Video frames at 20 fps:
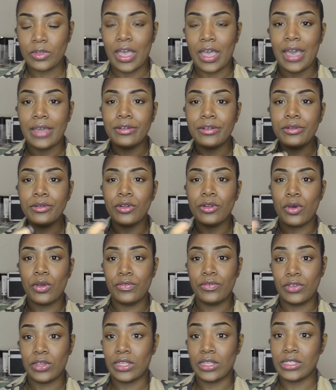I don't know
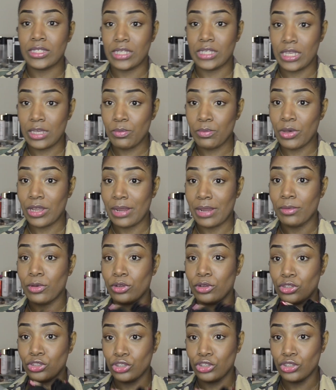if you can see it, but I'm
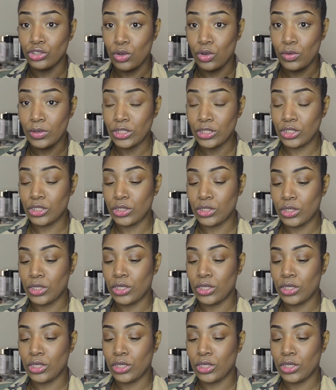gonna show it to